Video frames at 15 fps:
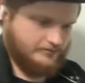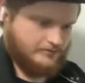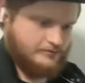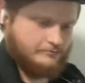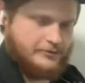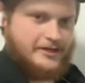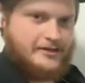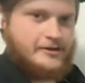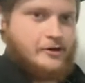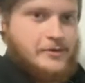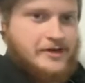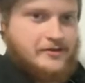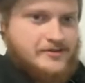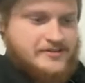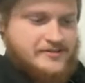But
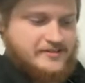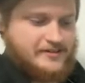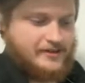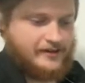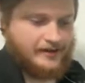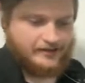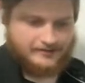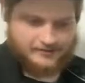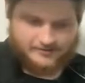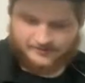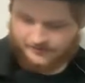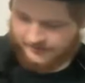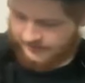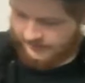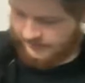nobody wants to see that.
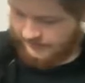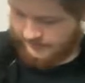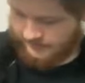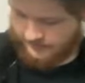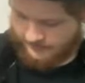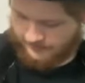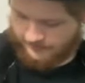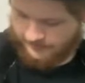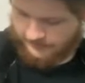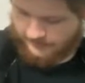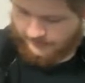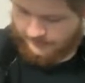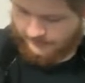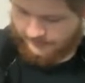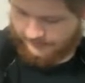
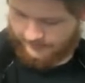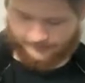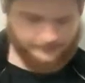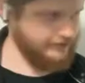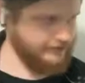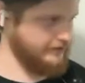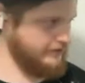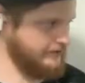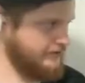Let's see.